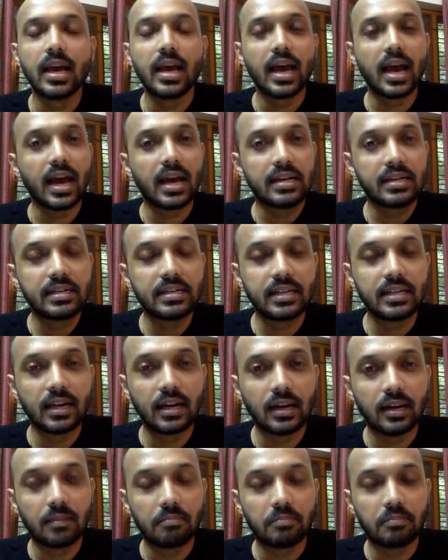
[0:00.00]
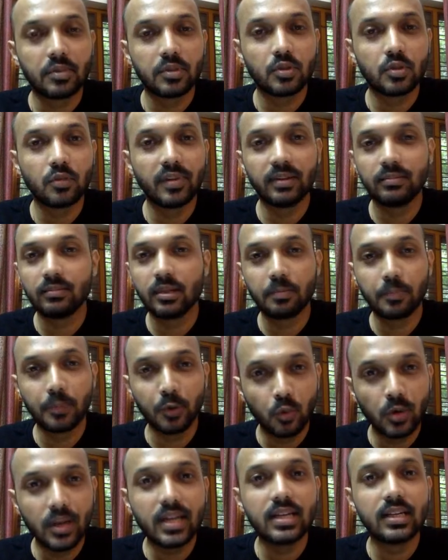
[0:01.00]
And so the
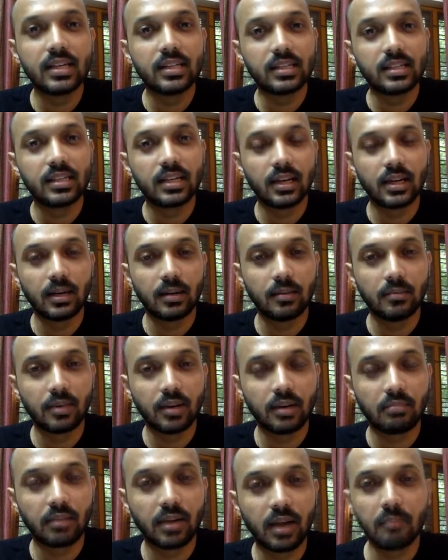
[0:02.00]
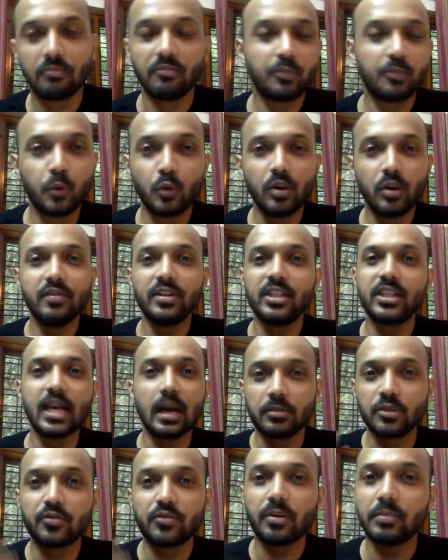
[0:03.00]
purine is purine which
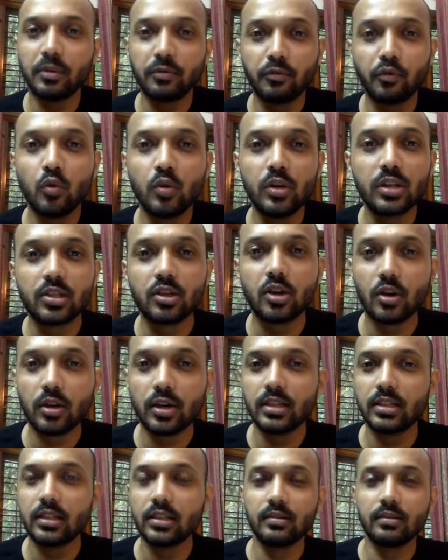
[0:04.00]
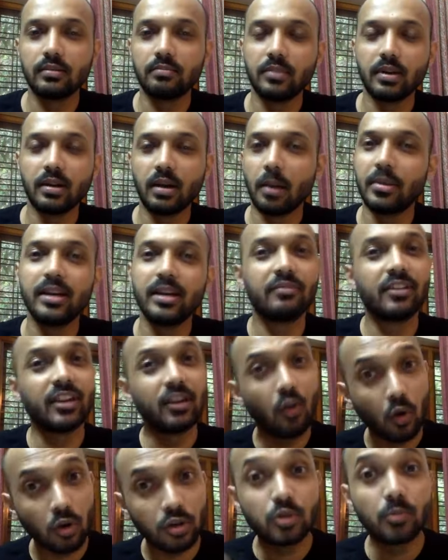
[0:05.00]
comes from the food is known as. We
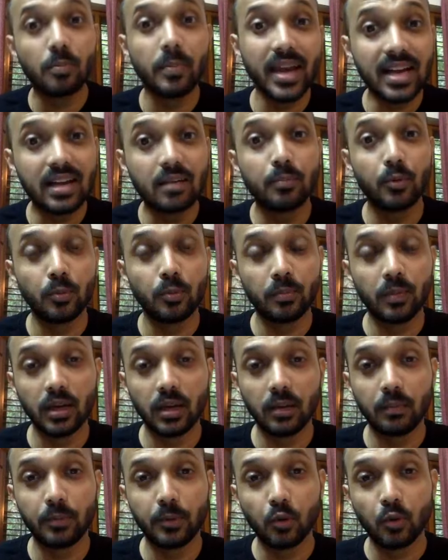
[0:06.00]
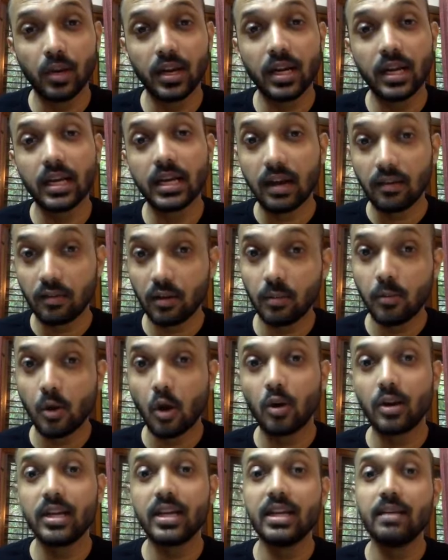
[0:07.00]
also make purine in our
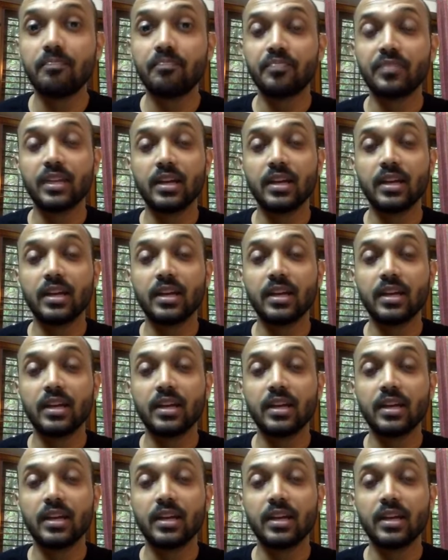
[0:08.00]
body.